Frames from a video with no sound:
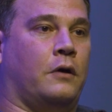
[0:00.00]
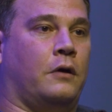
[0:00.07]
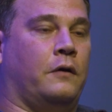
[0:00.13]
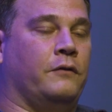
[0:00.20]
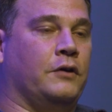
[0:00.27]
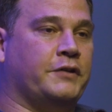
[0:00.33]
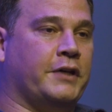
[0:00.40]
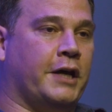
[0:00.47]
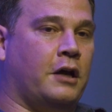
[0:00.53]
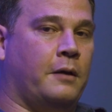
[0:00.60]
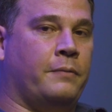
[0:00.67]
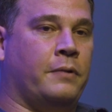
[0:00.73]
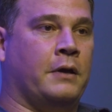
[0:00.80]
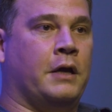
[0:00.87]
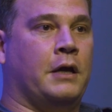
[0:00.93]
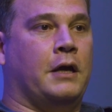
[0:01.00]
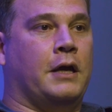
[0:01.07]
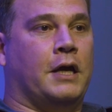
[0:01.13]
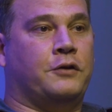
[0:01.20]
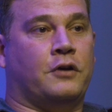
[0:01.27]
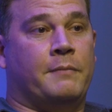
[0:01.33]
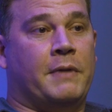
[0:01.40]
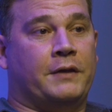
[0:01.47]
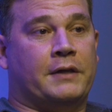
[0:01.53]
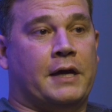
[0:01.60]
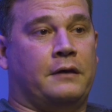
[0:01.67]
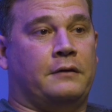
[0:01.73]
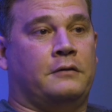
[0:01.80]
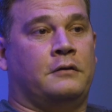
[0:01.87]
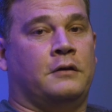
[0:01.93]
all of the setup, and try to make
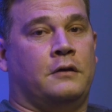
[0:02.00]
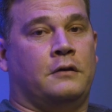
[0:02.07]
that,